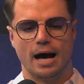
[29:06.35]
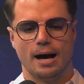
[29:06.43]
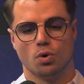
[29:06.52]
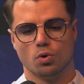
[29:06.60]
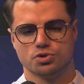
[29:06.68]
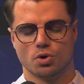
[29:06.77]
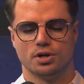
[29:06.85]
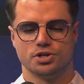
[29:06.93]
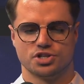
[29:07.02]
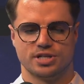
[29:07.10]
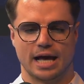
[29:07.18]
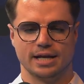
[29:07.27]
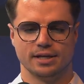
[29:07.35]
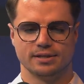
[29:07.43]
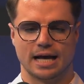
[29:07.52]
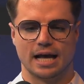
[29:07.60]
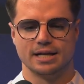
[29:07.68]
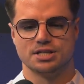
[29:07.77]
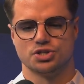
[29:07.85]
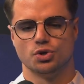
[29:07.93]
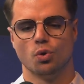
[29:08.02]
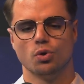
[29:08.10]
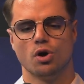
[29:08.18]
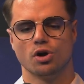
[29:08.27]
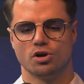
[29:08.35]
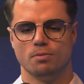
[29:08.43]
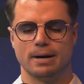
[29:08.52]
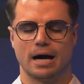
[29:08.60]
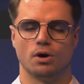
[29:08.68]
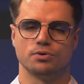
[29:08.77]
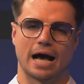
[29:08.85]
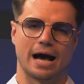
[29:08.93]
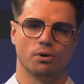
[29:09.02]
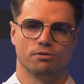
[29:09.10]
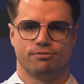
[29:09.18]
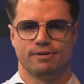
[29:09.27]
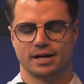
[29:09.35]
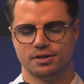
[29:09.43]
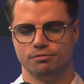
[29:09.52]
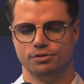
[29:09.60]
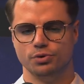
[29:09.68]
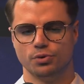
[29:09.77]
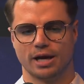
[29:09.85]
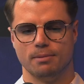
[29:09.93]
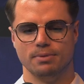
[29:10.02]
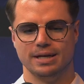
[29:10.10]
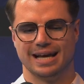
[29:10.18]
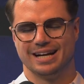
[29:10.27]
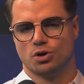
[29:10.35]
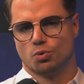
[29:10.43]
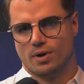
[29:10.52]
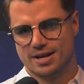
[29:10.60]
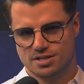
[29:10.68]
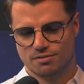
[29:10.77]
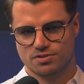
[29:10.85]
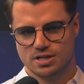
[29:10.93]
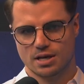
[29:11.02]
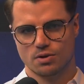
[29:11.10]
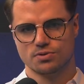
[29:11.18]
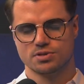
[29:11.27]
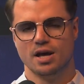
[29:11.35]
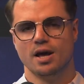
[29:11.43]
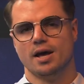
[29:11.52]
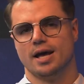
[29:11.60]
and also understanding that it's no longer about how effective you can be at aggressive sales.